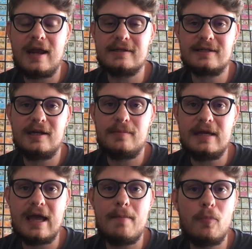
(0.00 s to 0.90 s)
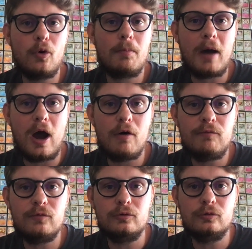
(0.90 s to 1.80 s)
and it's going to be a more
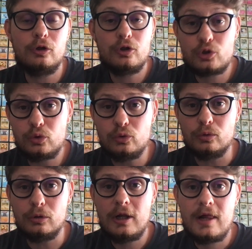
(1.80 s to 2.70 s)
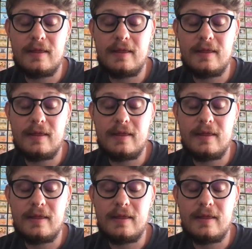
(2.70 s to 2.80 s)
powerful tool